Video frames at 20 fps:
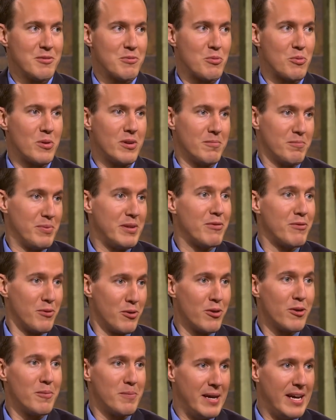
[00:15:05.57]
What,
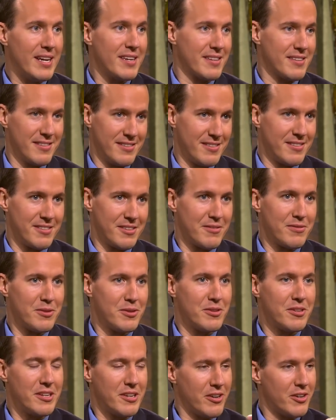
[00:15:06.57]
before, back in a
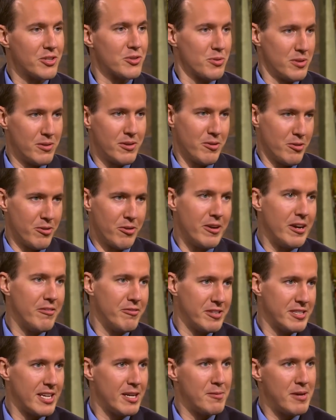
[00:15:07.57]
few years, or
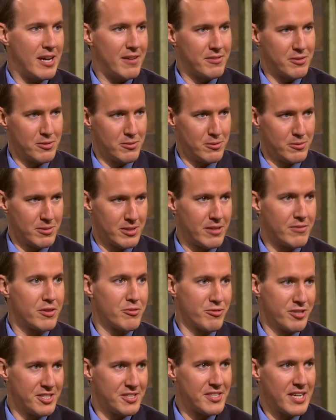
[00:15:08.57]
every time I have to give a
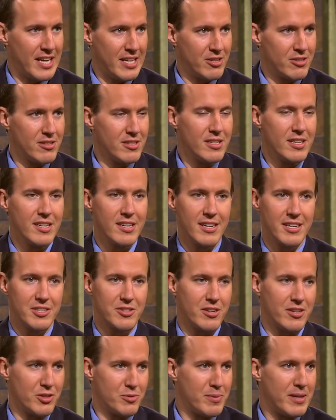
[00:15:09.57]
recital, I
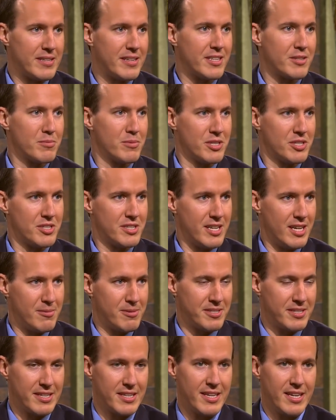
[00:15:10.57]
try to spend as much time
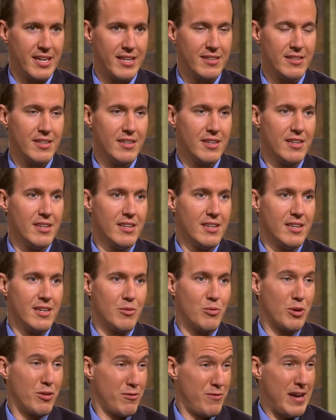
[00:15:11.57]
as I can.
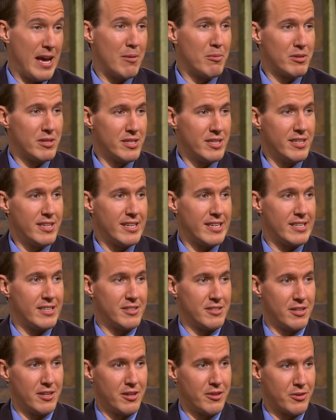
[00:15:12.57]
With family
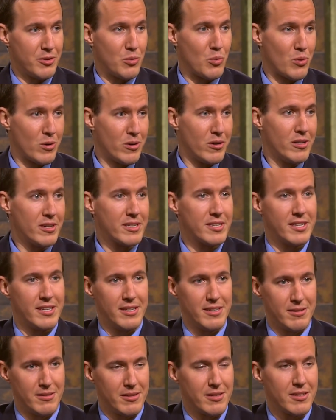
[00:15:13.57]
and other work
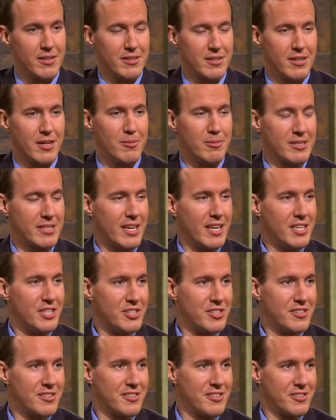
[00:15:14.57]
and
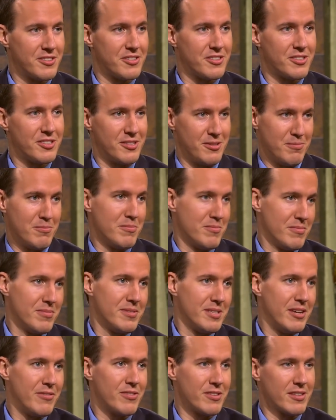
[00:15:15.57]
obligations, it's
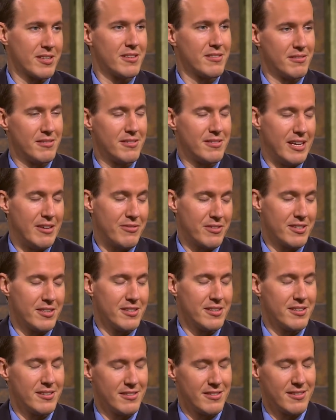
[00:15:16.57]
defi
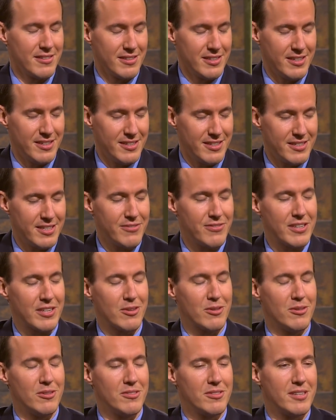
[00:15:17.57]
definitely
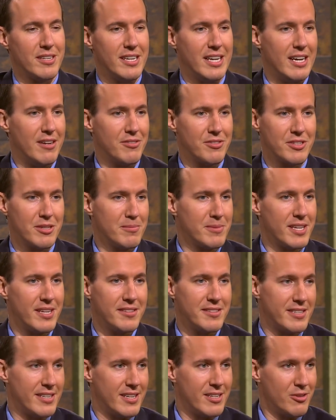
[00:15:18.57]
difficult. I have some
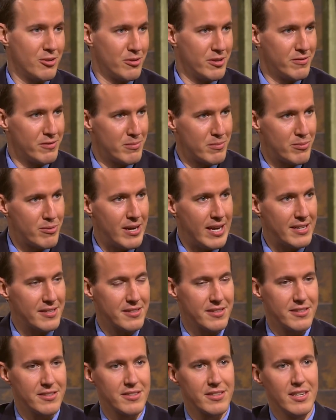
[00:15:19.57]
days that I don't even
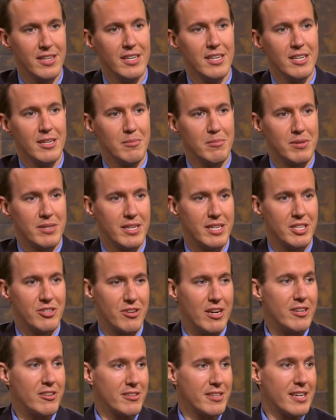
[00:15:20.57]
practice, but I
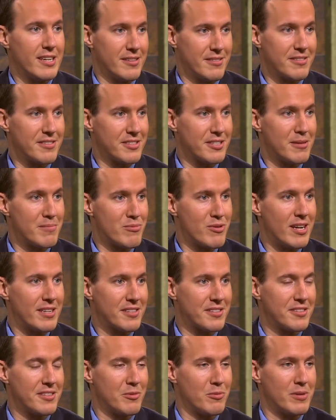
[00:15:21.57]
try to get some
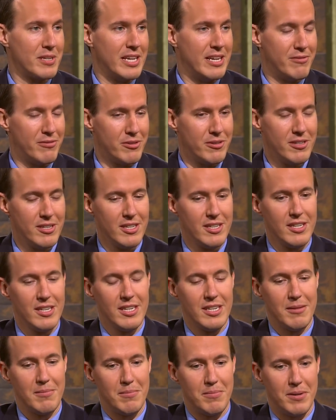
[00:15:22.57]
practice in whenever.
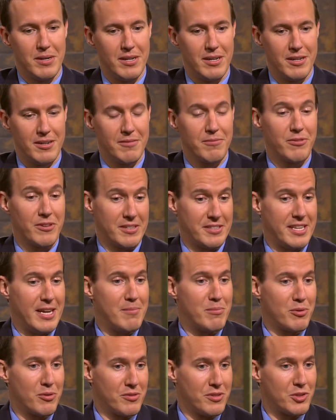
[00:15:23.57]
But, for
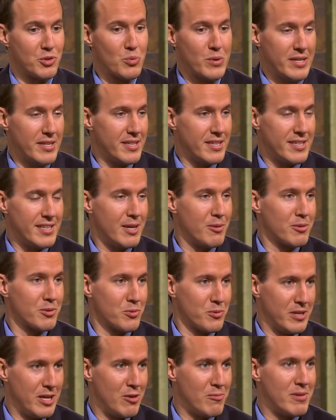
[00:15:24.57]
example, this weekend I was
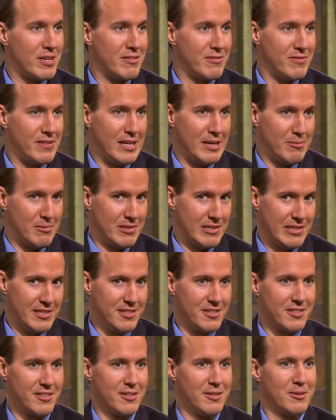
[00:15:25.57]
without my family,
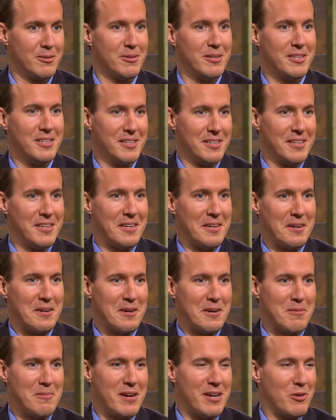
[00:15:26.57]
so
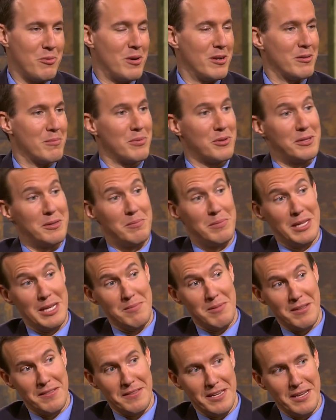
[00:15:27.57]
Um, I don't want to put the
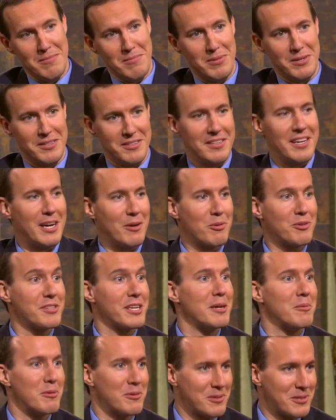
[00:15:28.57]
blame on them, but I was
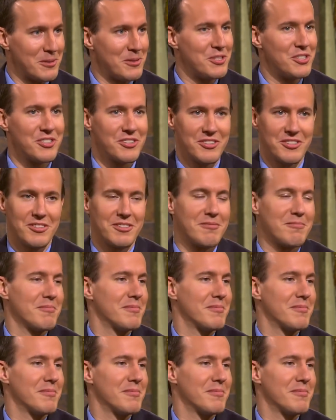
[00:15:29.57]
able to just